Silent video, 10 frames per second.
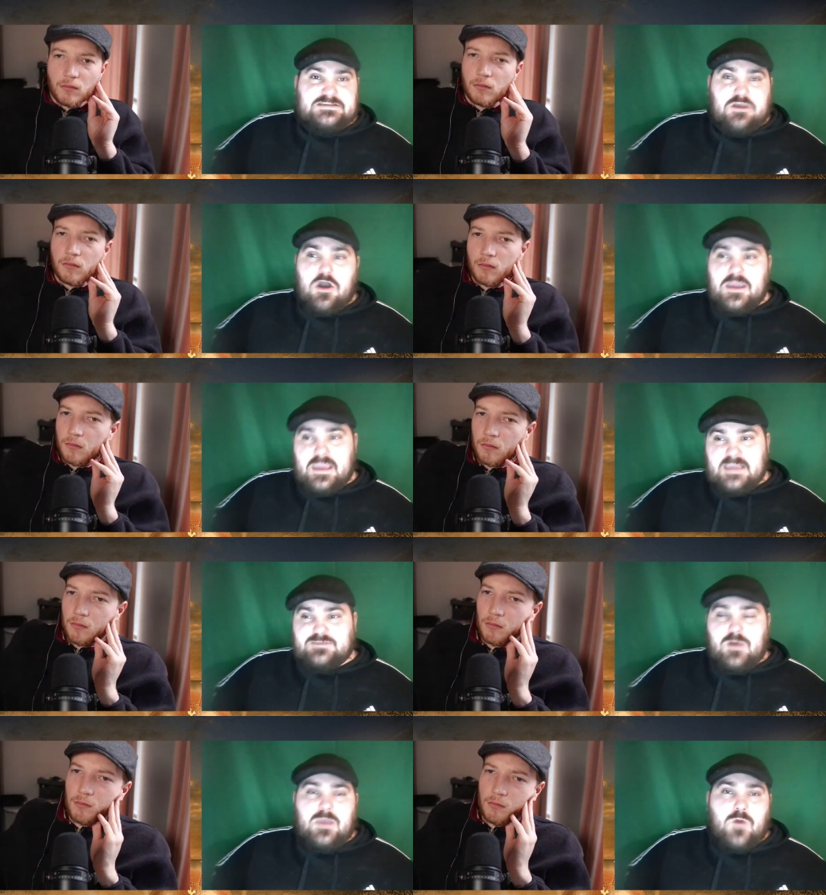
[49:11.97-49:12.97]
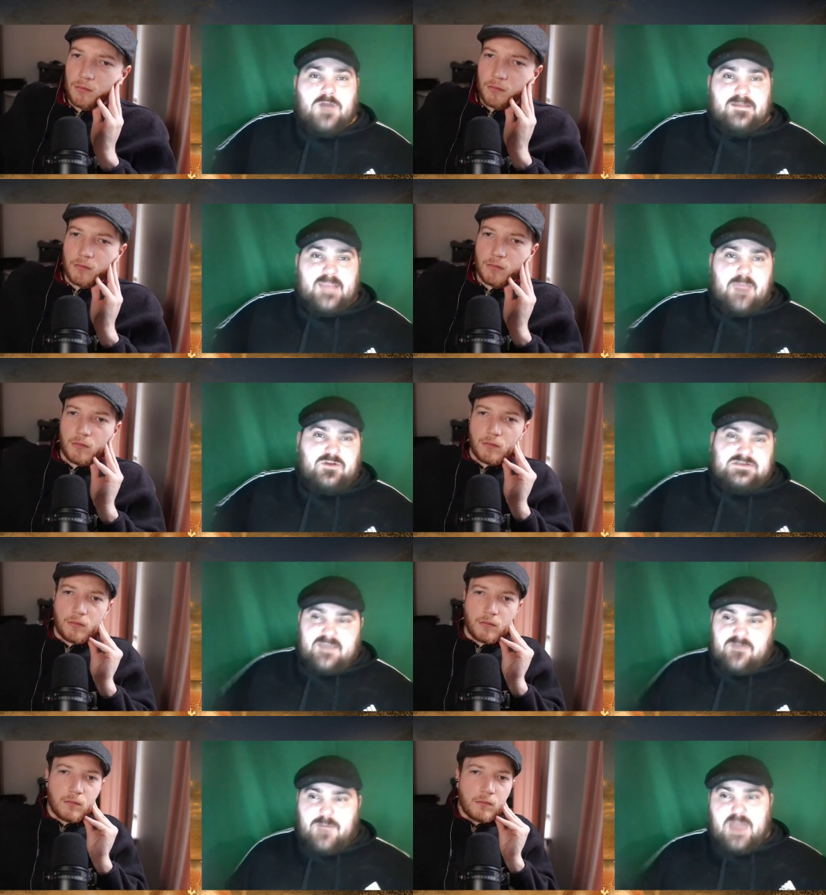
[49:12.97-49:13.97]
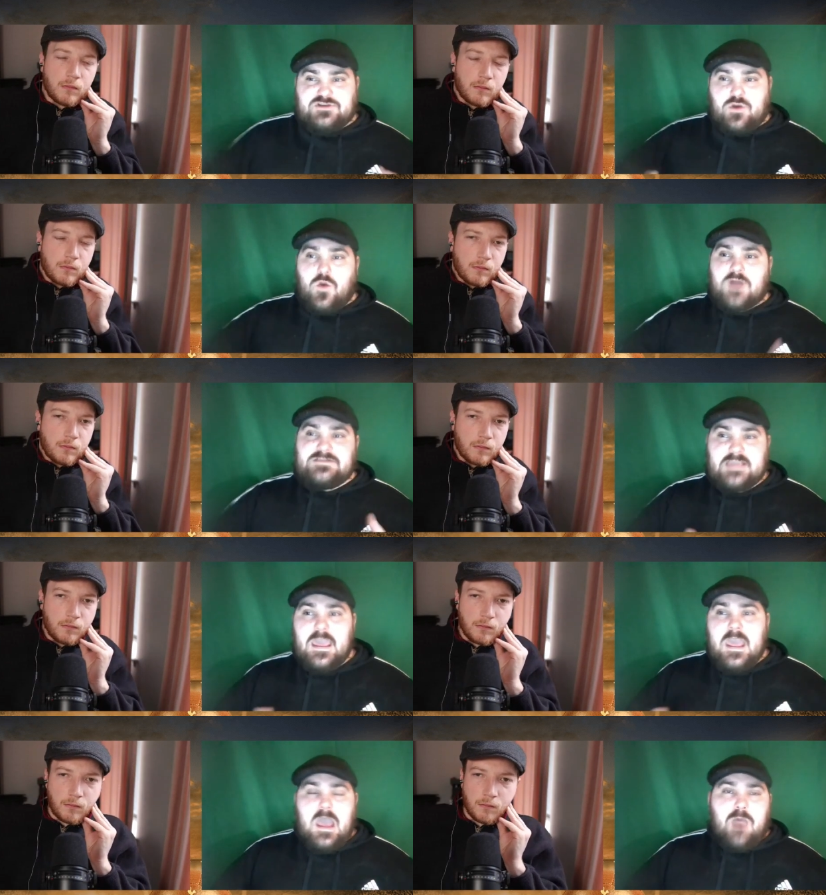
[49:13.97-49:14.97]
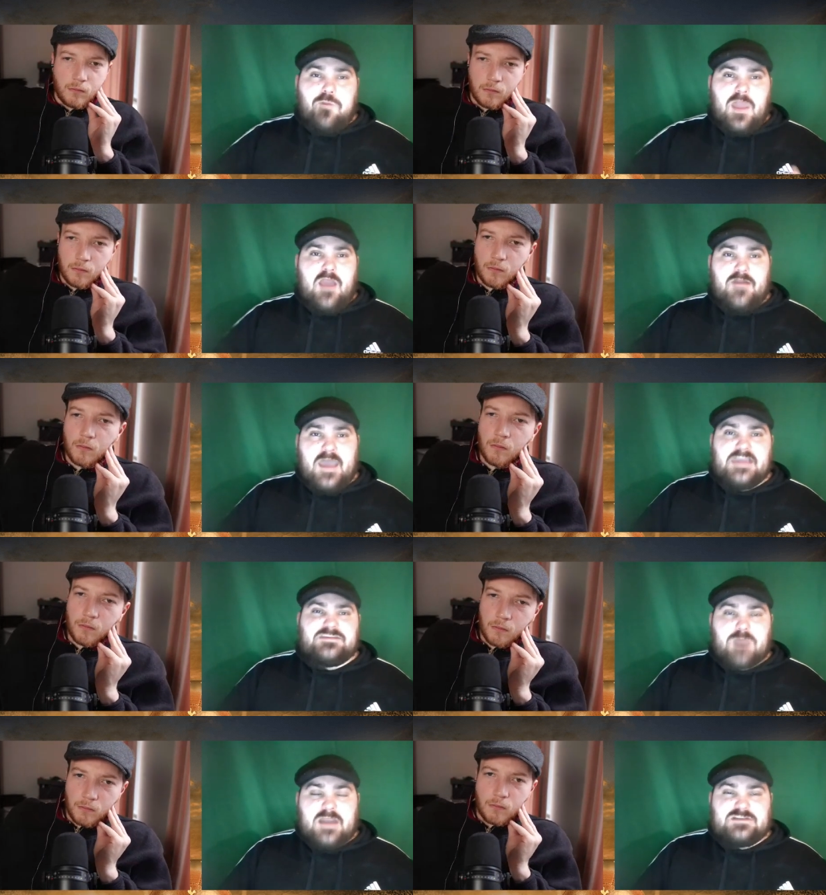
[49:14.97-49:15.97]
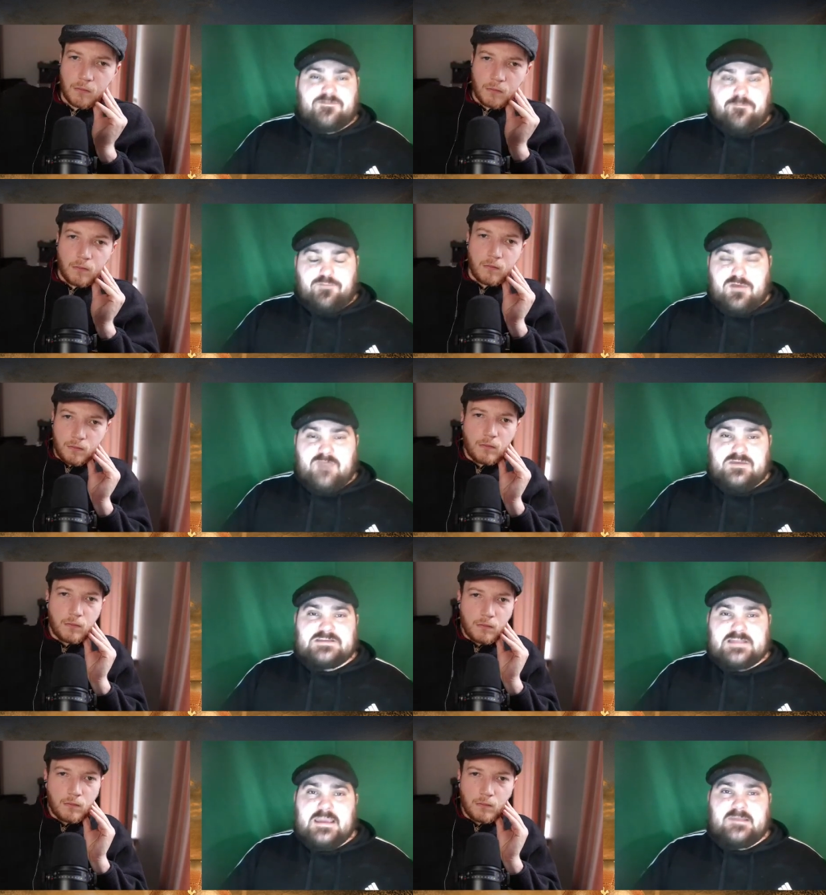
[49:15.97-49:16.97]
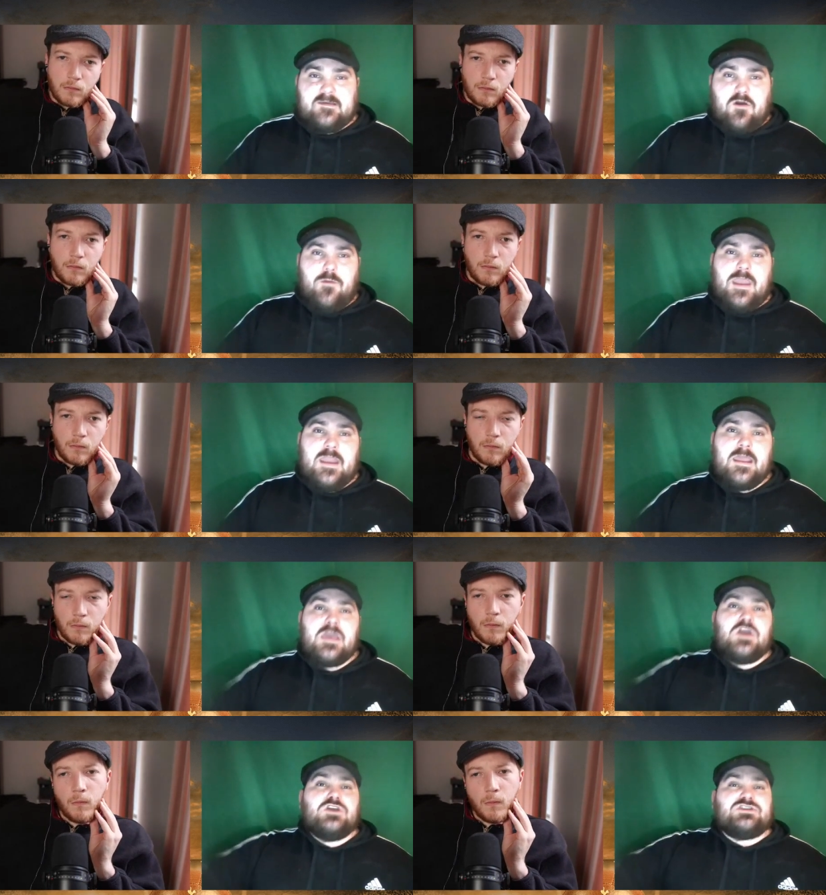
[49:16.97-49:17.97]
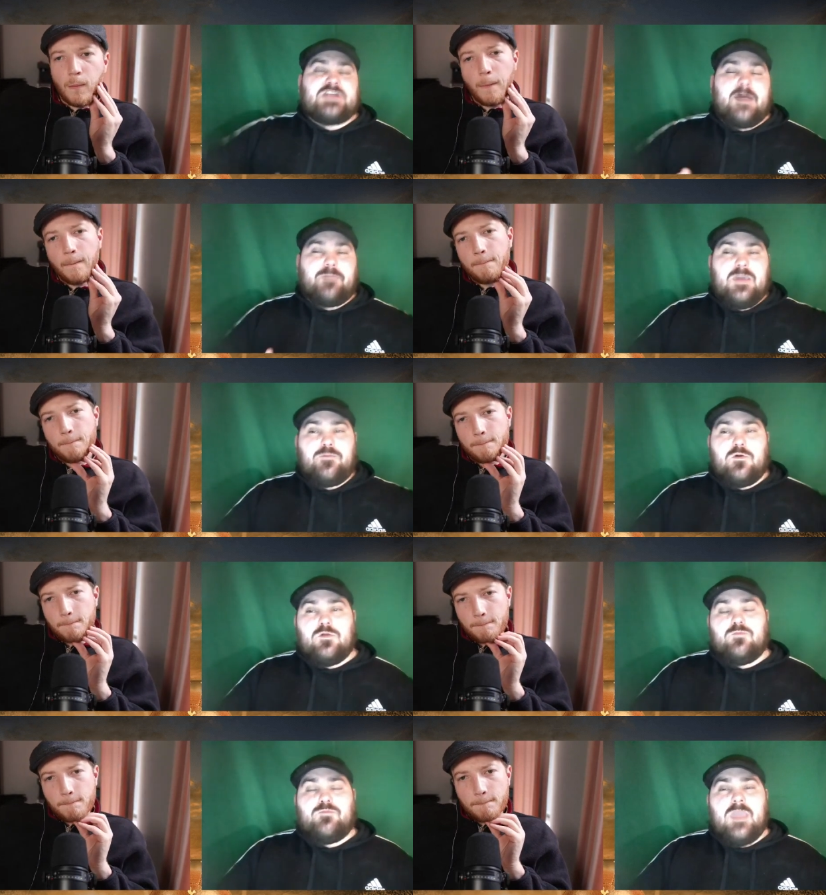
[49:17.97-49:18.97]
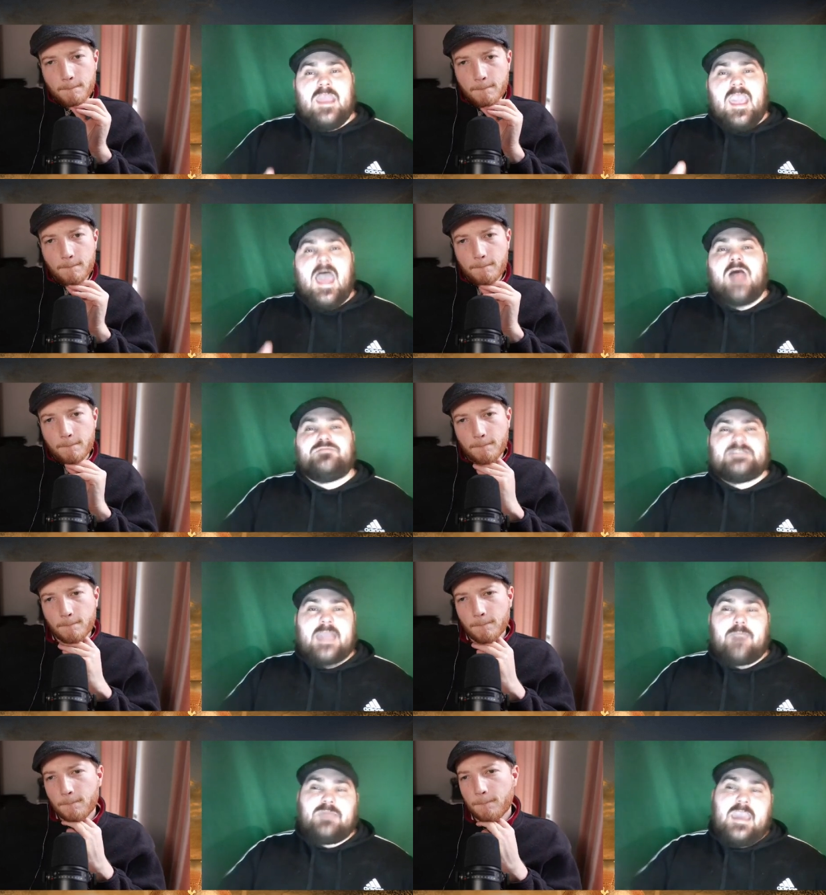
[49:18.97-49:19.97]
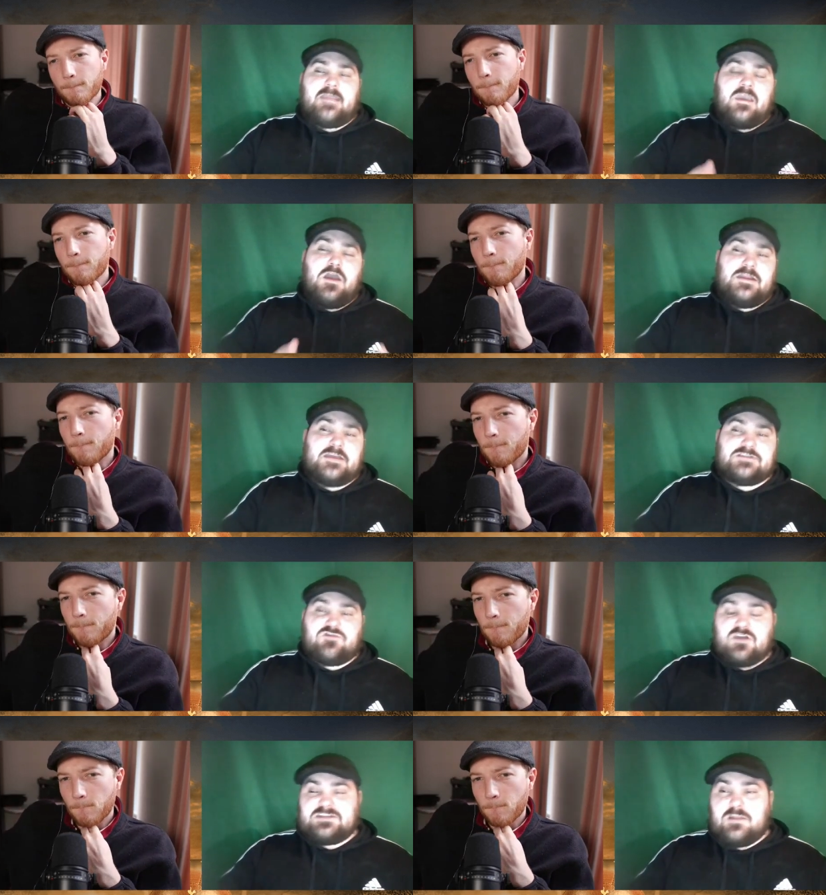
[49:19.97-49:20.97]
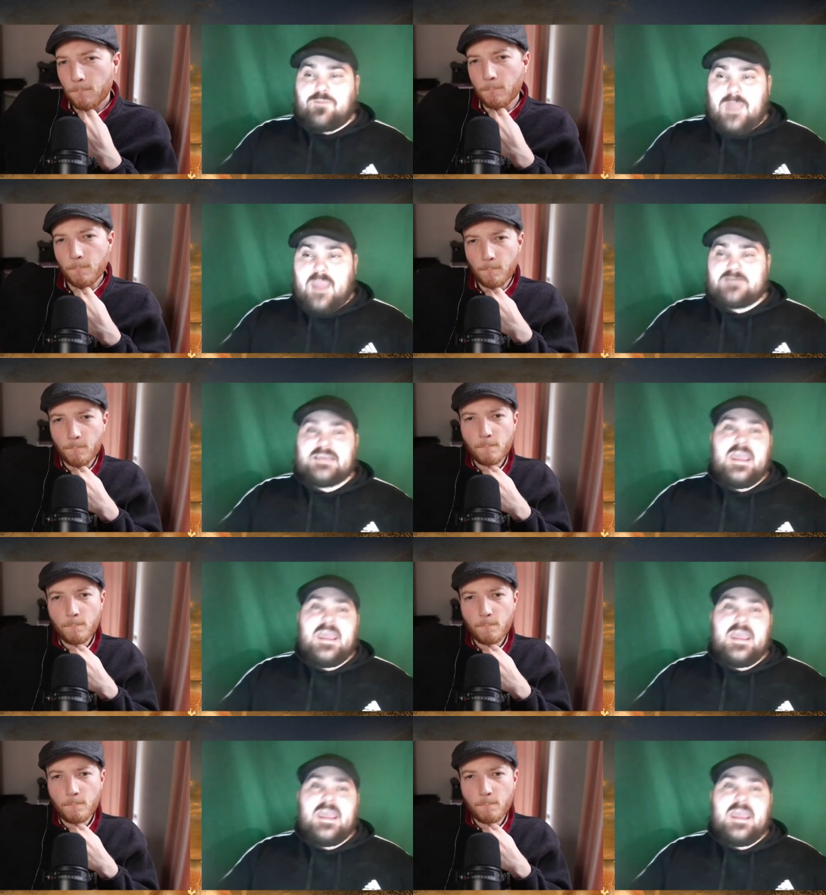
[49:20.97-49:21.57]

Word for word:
Speaker 1: guy. He's what he wanted there because every manager wants a player that he's managed previously to come in so that people, it helps them get the ideas across their players,